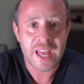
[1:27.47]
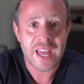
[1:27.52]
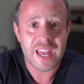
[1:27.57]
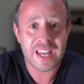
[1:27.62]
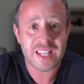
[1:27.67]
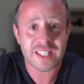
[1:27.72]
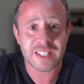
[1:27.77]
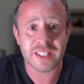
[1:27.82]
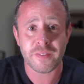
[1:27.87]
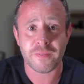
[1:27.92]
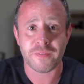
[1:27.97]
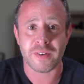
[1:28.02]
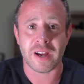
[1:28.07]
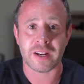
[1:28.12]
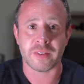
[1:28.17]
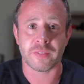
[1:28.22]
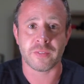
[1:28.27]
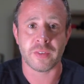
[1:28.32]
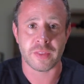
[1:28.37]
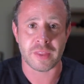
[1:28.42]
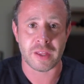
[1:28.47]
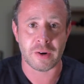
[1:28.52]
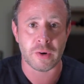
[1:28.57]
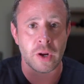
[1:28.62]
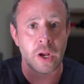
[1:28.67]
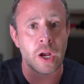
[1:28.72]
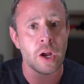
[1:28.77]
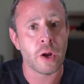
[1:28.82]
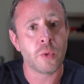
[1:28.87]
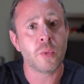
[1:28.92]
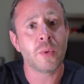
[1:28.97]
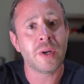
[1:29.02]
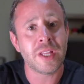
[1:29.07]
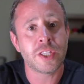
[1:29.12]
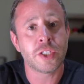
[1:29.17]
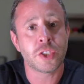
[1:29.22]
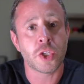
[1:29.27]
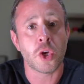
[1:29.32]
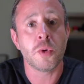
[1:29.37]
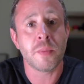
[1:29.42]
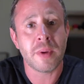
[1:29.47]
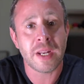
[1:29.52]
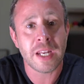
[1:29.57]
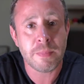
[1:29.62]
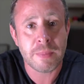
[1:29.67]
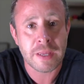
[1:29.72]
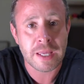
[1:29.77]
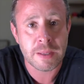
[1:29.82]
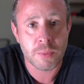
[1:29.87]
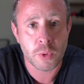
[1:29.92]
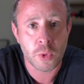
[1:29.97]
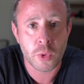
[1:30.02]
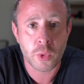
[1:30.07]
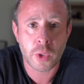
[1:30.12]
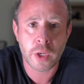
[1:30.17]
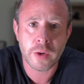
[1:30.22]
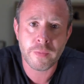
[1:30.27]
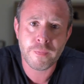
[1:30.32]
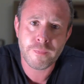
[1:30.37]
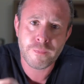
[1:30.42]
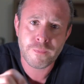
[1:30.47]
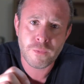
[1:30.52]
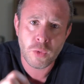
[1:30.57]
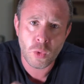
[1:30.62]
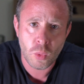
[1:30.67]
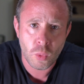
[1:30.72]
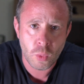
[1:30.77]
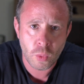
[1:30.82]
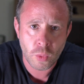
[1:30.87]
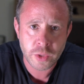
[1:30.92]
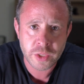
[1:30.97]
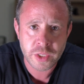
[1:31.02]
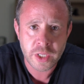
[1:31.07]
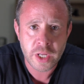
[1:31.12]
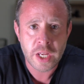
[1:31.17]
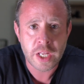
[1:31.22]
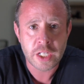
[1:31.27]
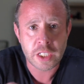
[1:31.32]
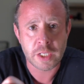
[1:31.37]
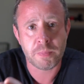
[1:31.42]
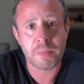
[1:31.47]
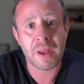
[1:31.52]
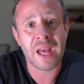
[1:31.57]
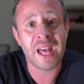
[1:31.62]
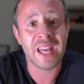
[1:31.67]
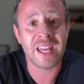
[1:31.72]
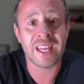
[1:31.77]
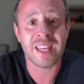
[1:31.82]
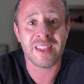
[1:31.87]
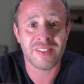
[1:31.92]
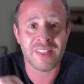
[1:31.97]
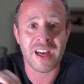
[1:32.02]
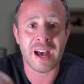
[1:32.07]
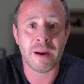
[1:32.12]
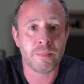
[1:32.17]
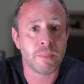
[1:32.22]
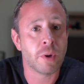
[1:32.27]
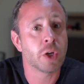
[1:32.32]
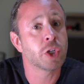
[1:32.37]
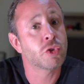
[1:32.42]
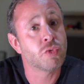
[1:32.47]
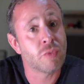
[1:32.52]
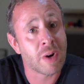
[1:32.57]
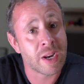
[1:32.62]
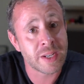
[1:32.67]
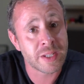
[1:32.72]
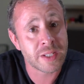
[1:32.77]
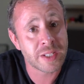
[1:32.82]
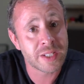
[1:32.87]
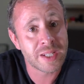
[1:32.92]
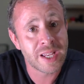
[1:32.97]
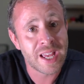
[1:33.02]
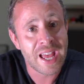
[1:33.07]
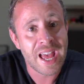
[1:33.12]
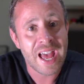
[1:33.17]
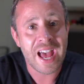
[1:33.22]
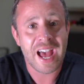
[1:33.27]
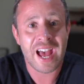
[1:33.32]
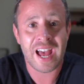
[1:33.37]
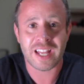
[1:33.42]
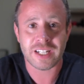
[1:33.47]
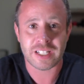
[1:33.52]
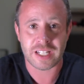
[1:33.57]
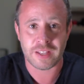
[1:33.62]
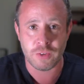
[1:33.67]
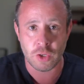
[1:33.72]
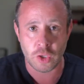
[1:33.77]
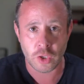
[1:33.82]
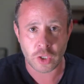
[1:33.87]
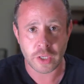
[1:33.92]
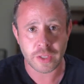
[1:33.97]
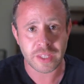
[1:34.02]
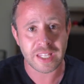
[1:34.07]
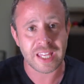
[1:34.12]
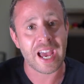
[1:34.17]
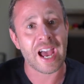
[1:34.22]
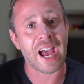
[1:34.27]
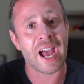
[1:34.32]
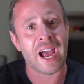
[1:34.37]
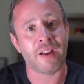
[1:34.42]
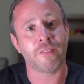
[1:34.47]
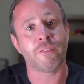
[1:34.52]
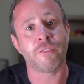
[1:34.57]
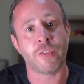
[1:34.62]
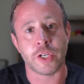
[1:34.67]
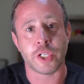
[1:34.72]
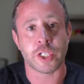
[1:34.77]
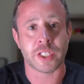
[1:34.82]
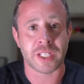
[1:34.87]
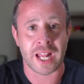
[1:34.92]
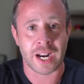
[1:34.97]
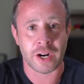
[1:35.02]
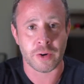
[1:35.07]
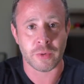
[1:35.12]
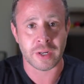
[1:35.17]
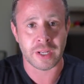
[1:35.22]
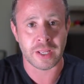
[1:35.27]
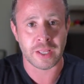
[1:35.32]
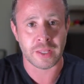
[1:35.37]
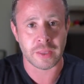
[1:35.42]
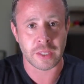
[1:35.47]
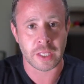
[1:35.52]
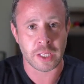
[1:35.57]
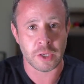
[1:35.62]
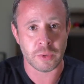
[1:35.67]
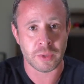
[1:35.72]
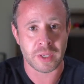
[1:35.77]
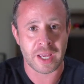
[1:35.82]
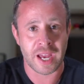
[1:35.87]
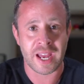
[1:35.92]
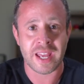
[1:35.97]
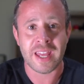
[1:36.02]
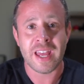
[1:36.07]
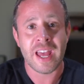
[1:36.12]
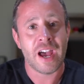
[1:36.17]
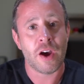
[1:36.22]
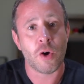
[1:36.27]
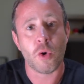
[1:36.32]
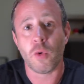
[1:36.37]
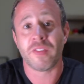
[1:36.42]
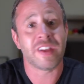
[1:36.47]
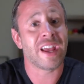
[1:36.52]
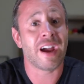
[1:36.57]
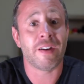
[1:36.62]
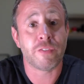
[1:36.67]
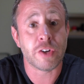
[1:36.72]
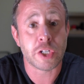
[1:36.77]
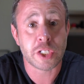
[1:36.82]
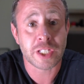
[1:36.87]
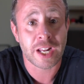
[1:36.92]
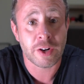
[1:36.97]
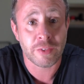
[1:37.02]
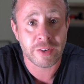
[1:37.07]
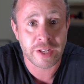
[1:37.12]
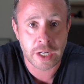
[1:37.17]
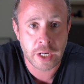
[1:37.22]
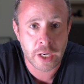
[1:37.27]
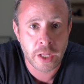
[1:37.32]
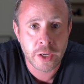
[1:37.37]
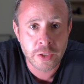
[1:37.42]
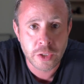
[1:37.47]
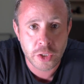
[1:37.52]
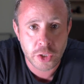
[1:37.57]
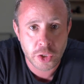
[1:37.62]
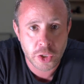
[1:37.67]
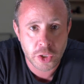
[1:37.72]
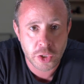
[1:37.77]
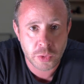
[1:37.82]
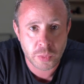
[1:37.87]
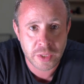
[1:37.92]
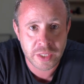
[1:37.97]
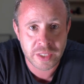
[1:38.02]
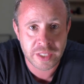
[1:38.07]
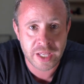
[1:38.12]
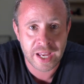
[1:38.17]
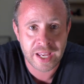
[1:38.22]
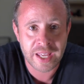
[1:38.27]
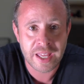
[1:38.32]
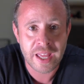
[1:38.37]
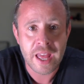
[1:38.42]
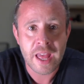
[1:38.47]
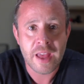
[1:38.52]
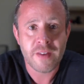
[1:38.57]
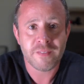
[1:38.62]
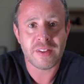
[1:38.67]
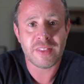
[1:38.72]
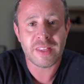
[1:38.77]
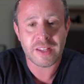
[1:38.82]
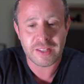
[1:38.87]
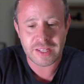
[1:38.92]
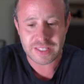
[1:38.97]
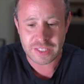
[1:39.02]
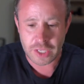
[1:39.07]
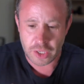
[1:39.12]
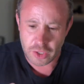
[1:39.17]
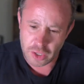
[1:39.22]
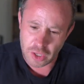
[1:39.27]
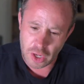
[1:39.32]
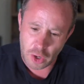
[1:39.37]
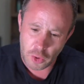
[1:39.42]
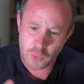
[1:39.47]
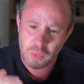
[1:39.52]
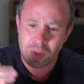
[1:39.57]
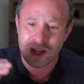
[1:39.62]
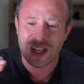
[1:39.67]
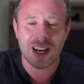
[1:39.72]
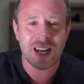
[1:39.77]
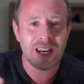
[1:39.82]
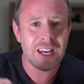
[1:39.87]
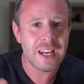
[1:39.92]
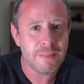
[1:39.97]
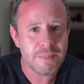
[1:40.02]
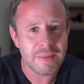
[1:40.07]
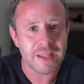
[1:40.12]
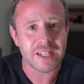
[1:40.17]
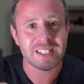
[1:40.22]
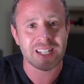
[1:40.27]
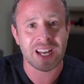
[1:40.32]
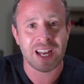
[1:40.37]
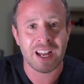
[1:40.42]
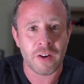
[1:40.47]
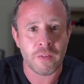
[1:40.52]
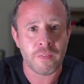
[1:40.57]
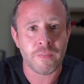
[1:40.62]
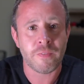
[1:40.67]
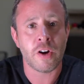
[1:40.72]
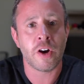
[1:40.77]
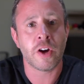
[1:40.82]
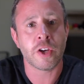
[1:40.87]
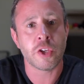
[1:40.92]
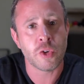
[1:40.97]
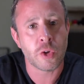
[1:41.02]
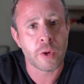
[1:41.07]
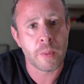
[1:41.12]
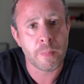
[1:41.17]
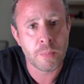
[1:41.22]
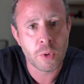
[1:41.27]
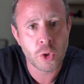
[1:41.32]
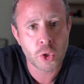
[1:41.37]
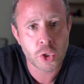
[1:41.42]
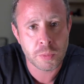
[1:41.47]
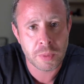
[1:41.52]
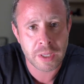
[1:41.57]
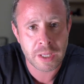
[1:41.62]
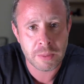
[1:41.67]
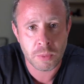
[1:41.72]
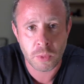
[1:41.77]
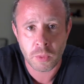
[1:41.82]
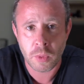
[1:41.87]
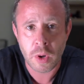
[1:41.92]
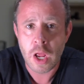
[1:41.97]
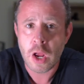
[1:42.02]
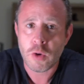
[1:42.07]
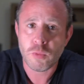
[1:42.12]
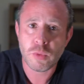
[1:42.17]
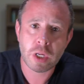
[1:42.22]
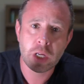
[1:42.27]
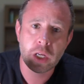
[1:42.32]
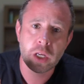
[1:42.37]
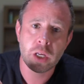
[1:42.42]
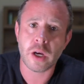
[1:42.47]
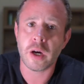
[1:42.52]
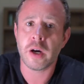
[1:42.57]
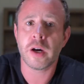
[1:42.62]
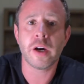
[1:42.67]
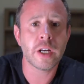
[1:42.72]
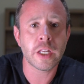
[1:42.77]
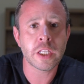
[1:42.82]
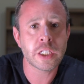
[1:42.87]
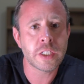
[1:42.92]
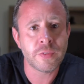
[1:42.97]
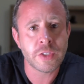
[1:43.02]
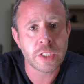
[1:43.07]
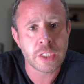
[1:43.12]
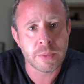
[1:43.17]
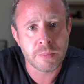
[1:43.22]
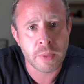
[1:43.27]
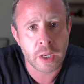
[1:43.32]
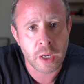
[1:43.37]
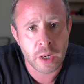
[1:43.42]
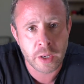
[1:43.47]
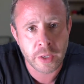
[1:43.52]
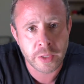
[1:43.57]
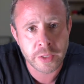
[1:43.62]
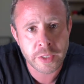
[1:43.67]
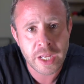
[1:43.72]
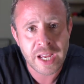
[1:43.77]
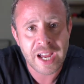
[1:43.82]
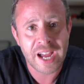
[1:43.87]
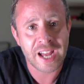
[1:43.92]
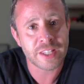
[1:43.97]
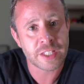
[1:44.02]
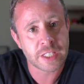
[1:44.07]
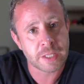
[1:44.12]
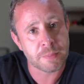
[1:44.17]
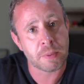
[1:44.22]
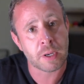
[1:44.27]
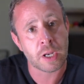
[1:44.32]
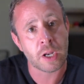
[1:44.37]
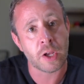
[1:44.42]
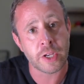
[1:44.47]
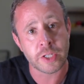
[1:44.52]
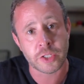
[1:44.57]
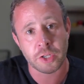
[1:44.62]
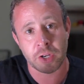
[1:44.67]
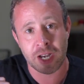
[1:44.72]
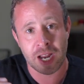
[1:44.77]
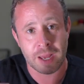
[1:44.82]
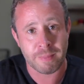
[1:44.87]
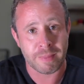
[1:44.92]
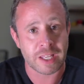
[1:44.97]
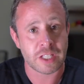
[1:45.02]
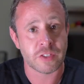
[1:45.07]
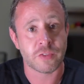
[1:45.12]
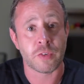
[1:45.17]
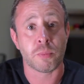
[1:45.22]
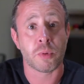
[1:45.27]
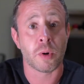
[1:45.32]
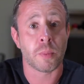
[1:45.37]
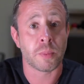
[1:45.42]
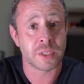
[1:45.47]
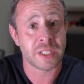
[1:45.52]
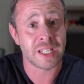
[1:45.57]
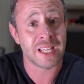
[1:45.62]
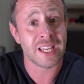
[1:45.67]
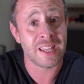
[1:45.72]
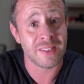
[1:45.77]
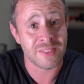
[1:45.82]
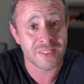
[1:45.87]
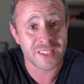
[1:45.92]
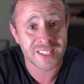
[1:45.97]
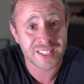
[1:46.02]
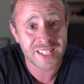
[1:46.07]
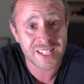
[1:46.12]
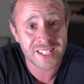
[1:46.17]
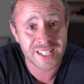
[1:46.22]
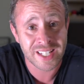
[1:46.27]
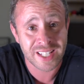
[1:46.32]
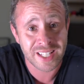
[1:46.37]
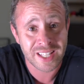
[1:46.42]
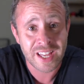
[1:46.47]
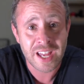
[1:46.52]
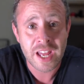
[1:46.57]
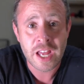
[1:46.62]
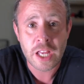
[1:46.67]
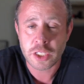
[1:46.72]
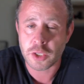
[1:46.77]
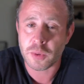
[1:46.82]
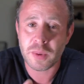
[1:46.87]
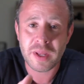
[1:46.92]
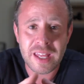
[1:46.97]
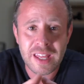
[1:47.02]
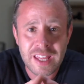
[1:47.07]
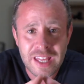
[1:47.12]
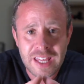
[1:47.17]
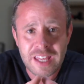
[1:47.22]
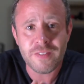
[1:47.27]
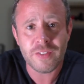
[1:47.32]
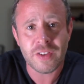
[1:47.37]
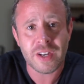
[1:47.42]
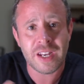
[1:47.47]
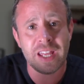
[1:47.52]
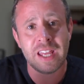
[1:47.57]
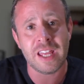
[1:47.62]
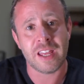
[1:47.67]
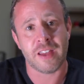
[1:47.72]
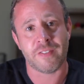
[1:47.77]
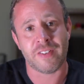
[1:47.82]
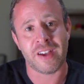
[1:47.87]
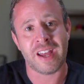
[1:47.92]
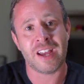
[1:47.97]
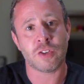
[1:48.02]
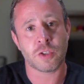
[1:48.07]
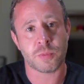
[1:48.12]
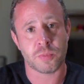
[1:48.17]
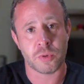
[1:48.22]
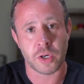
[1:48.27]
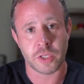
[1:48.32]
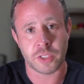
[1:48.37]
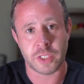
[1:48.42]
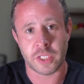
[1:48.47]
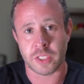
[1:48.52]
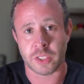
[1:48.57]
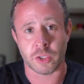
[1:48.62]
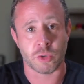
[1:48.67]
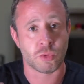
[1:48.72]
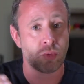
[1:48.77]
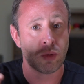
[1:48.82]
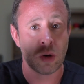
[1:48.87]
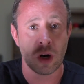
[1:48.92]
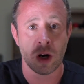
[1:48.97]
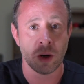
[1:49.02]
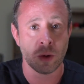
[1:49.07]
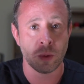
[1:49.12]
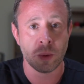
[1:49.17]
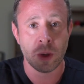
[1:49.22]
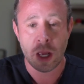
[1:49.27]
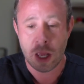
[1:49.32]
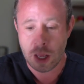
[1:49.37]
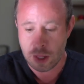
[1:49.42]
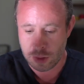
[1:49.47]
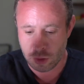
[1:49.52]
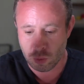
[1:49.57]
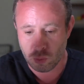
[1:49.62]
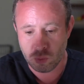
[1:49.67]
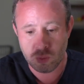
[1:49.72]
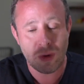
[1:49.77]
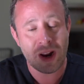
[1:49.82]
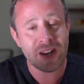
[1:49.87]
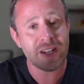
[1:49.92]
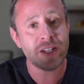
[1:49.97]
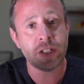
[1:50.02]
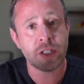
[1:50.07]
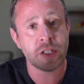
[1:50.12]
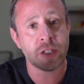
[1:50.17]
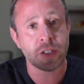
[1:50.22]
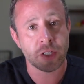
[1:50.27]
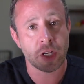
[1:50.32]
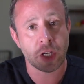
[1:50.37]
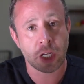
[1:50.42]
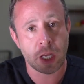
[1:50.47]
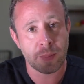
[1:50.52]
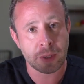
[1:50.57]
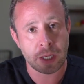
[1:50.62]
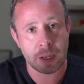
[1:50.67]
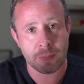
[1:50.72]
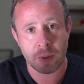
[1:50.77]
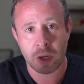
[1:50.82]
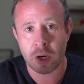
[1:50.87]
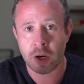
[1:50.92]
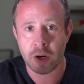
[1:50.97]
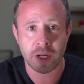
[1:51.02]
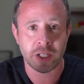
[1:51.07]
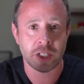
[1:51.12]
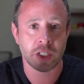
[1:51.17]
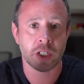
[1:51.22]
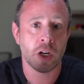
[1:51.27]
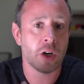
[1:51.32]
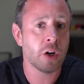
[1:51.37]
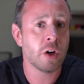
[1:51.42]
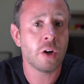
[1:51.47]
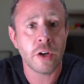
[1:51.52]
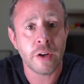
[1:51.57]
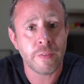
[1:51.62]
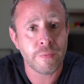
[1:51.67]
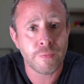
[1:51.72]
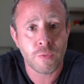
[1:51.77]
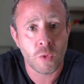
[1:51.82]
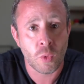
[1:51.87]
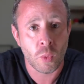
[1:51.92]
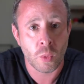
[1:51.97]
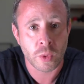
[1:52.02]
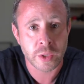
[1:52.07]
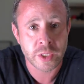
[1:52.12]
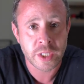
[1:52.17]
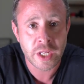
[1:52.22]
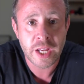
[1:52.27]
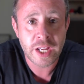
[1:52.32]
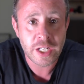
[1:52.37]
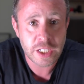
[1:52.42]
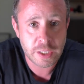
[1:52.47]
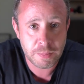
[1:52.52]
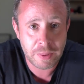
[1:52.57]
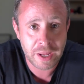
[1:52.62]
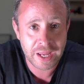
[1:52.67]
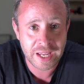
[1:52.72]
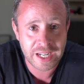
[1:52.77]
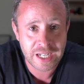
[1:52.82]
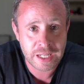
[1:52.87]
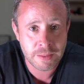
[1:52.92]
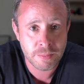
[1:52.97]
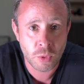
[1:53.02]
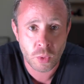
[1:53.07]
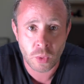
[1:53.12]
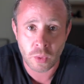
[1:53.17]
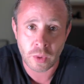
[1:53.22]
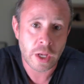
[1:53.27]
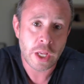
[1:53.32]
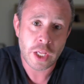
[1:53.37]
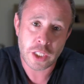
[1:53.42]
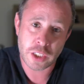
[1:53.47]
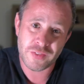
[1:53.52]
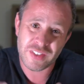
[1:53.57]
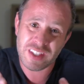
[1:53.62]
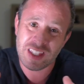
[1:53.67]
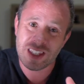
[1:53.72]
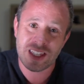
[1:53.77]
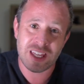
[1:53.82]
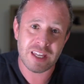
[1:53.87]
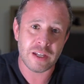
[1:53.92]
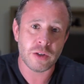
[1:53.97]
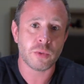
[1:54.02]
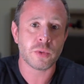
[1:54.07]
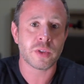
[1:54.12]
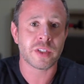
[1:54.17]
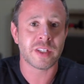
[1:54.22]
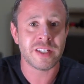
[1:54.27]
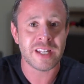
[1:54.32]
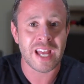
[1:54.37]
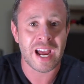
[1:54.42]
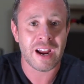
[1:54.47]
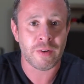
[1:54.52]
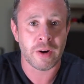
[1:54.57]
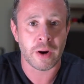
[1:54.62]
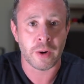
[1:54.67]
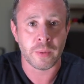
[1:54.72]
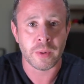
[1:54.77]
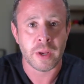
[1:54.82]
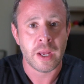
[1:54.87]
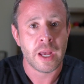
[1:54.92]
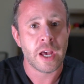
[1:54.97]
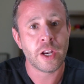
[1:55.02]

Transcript: It's the fact that there are only so many people who can afford to pay that much rent. And if you look at the average salary in the UK, or the average salary in London, should we say, then there is only a limit to how far you can push people, regardless of the demand and supply dynamics for property in the city. So even if house prices grow, the renters that are coming up behind can't afford to pay any more, so the yields narrow.